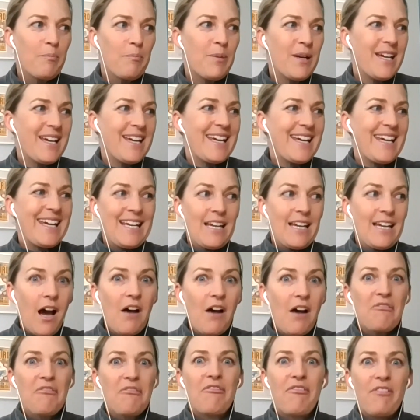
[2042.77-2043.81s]
being
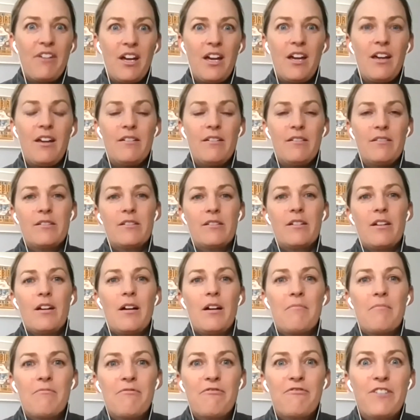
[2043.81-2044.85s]
enough and
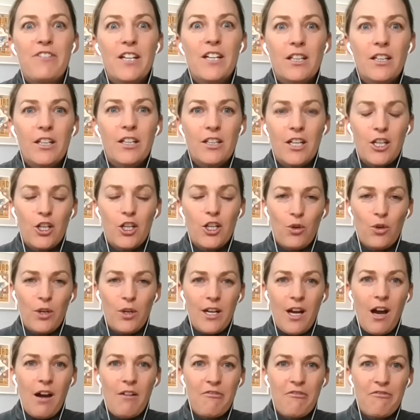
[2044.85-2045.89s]
feeling that you're
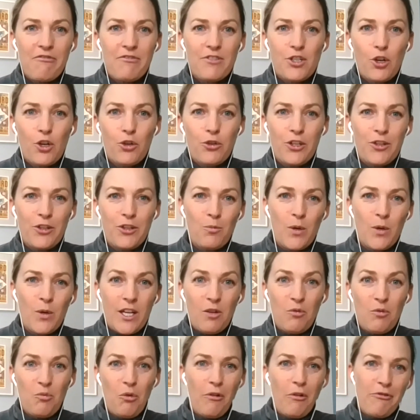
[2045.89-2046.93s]
enough, so that we
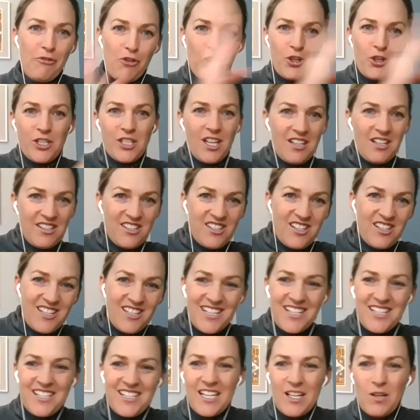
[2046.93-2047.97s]
can reverse that
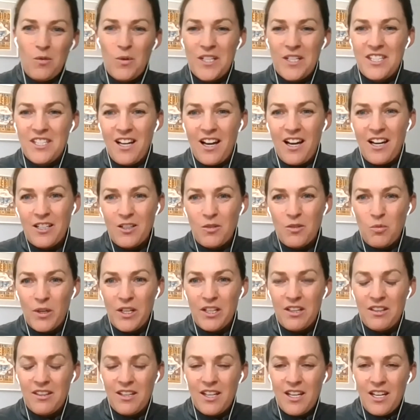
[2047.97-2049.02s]
statistic we started
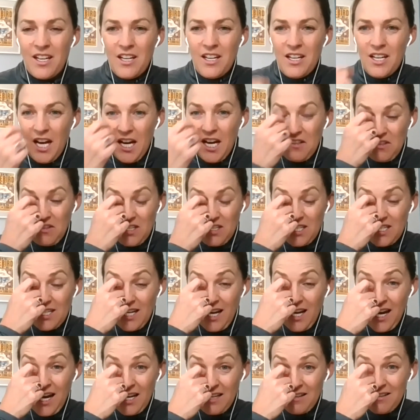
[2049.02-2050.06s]
with at the
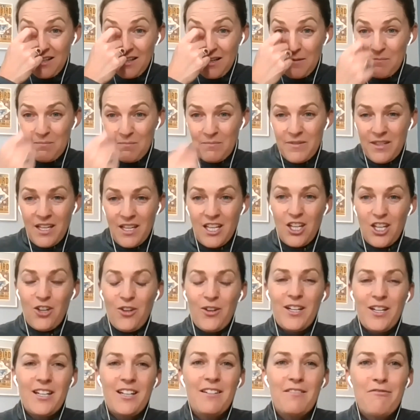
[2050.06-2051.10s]
start. Thank
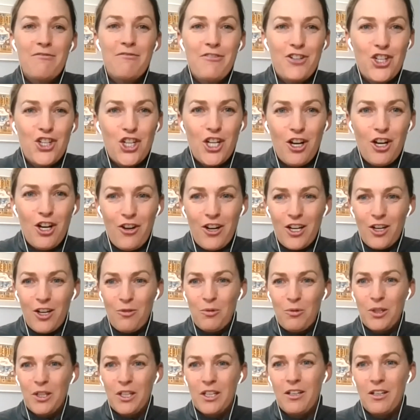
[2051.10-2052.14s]
you, Han, for sharing. I
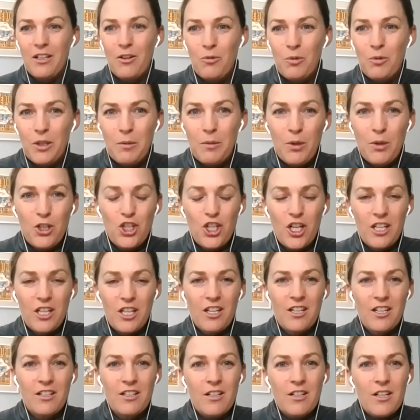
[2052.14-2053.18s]
really appreciate
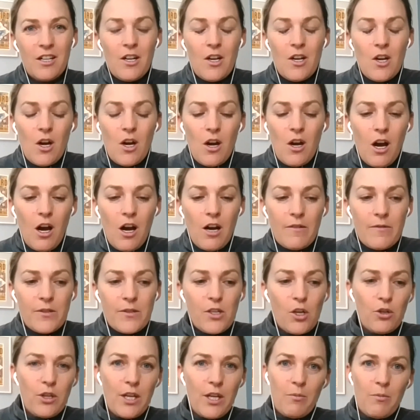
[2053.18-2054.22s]
that.
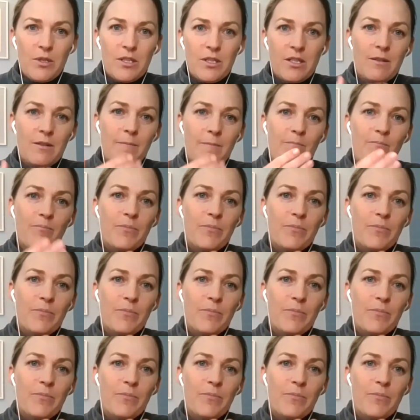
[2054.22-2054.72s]
So that was